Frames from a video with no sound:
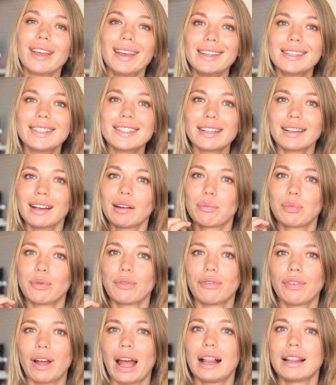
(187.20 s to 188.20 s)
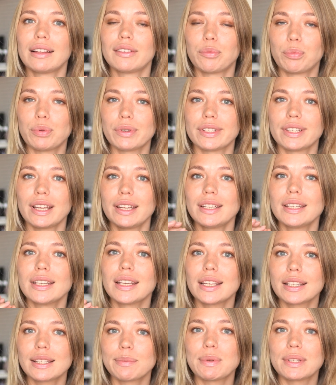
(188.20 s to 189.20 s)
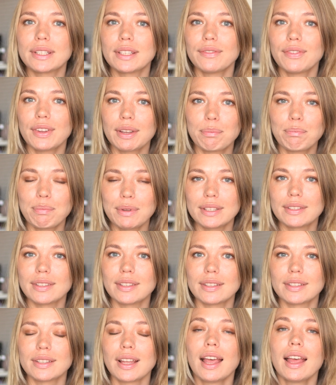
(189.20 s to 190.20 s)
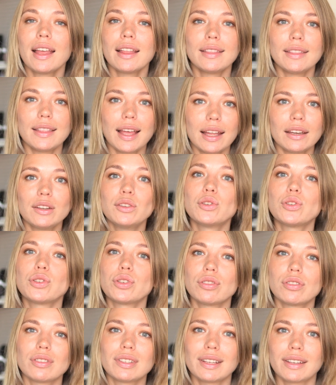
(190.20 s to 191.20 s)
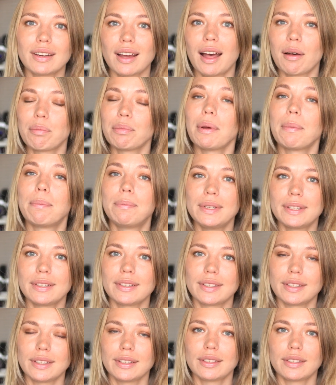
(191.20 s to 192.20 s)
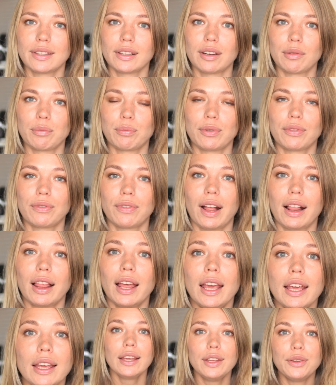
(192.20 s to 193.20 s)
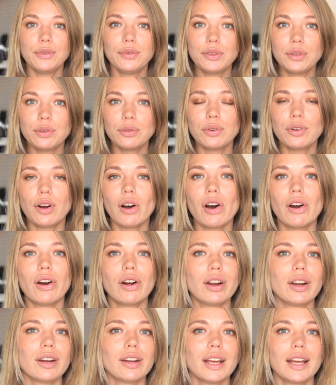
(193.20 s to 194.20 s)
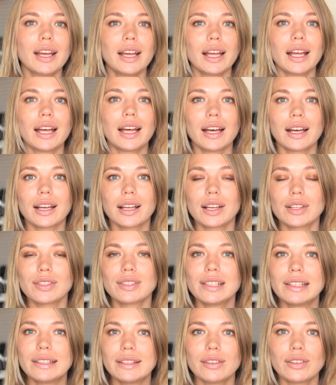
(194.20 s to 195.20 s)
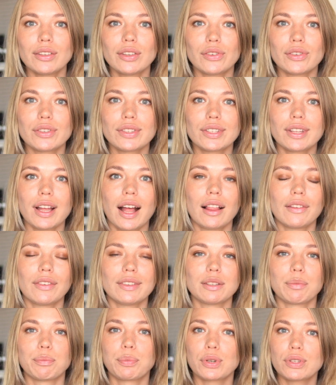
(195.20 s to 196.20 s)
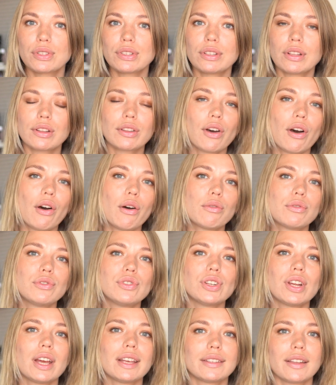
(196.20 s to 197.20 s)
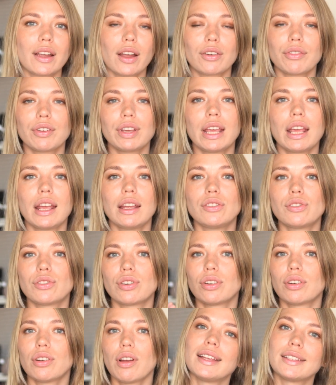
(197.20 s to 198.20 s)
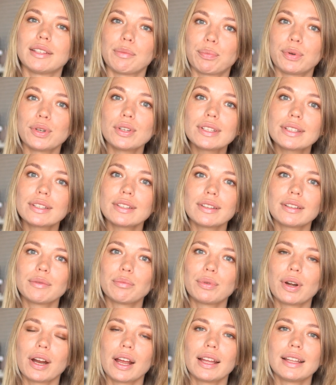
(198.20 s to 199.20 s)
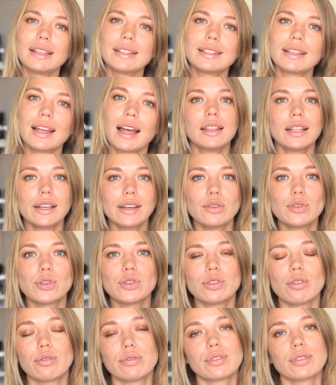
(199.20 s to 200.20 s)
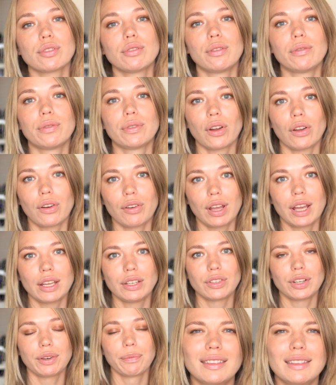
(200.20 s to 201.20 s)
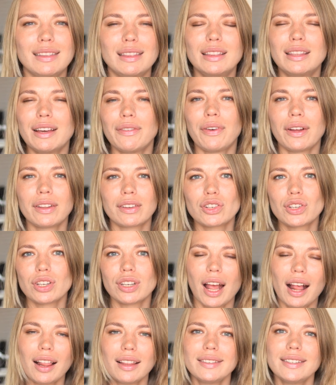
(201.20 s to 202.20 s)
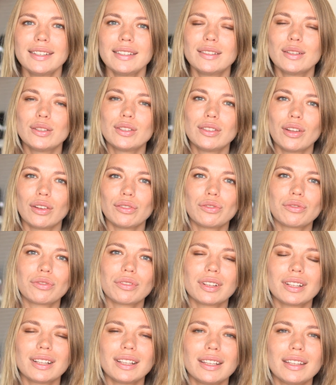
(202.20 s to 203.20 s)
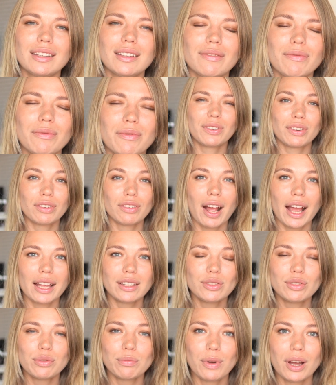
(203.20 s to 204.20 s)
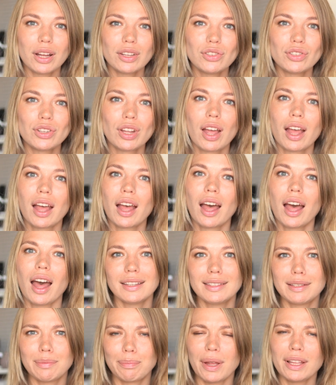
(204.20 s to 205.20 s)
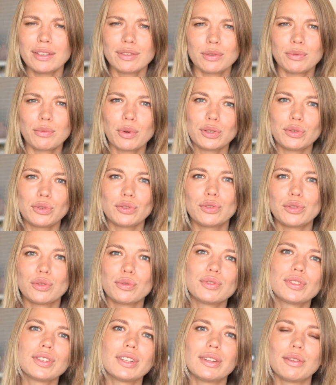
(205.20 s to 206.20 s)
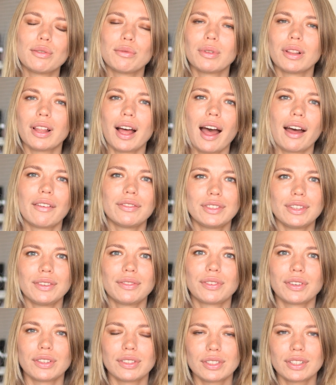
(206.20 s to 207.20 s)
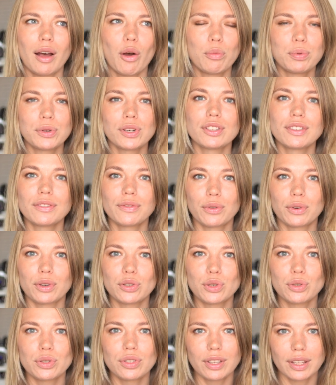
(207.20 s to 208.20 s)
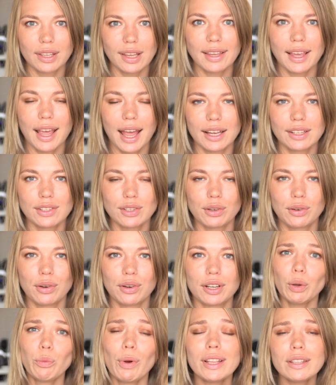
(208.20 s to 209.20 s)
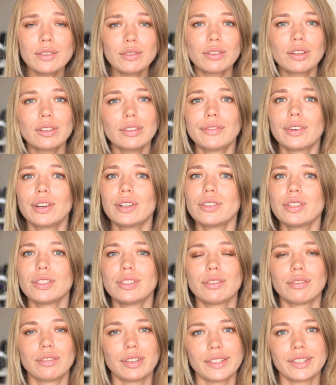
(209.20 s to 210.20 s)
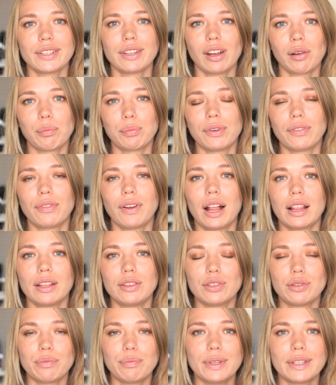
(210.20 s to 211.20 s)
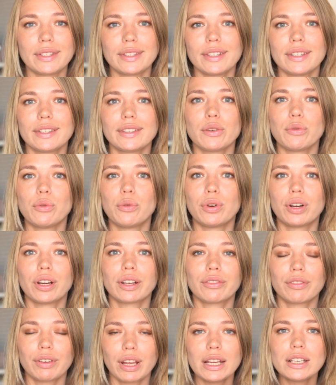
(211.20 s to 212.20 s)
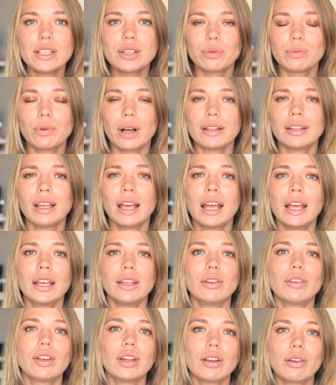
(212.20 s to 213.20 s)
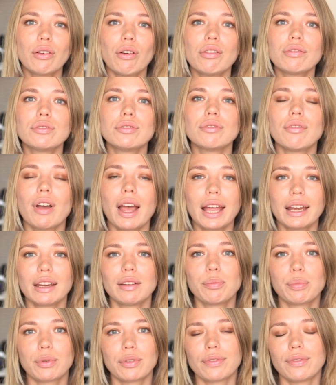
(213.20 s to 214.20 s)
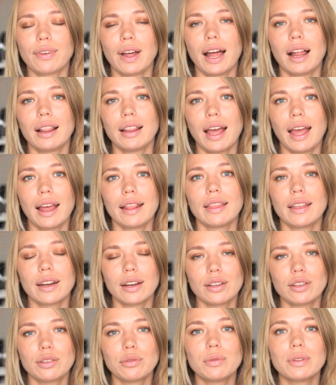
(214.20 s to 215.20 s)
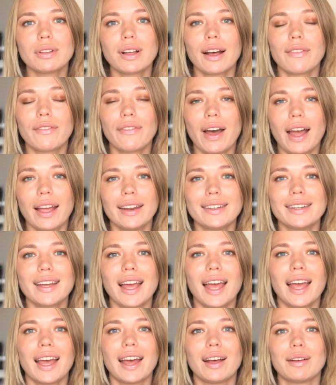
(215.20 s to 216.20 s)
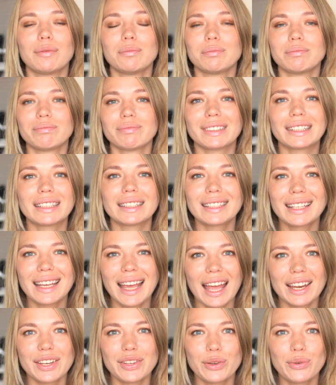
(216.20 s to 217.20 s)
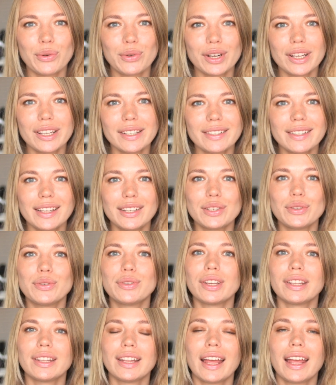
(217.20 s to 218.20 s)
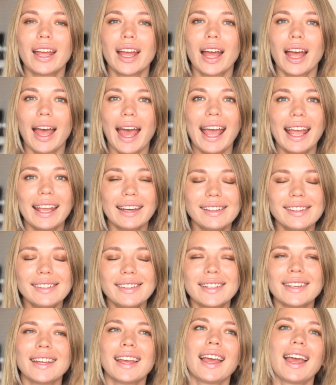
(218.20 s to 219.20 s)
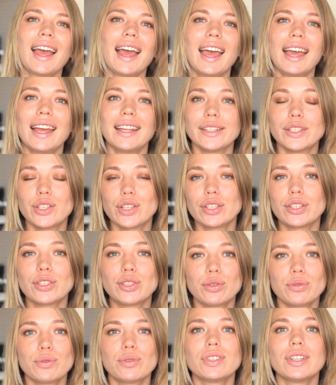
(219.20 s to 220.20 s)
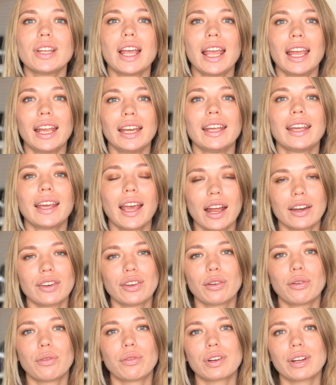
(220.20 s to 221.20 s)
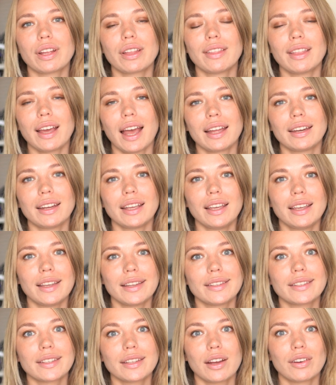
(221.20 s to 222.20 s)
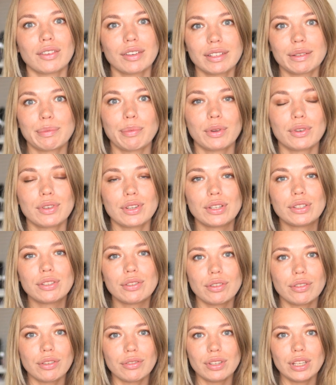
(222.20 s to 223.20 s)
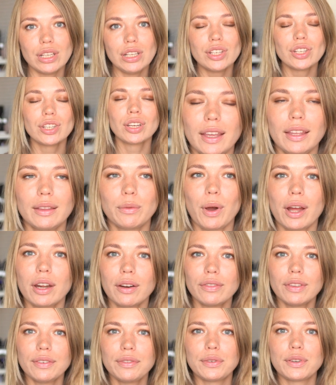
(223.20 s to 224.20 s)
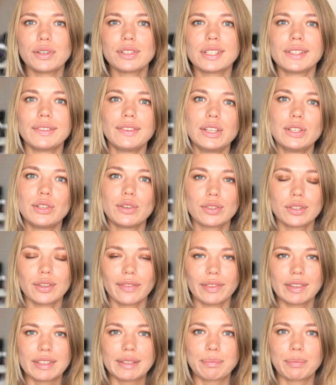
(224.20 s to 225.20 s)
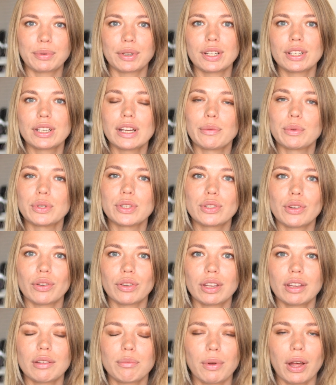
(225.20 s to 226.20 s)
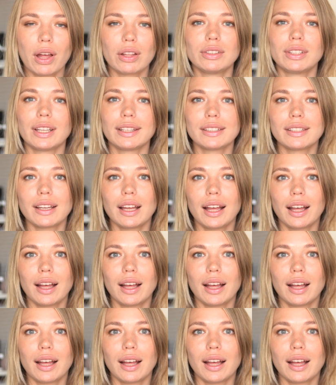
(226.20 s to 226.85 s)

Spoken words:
Instagram profile representing a specific business, then you should set up a business Instagram profile. If you are considering yourself as a personal coach, as a creator, as a personal brand, then you should also go for creator. The functionality does not really vary too much. Depends on what you choose. You will have different options for choosing a category. Once you converted your Instagram profile into business or creator one, you can go to edit profile, and there you will find categories that you can edit, and just choose any category that is corresponding to your niche. In one of the first videos of the sprint, I was talking about that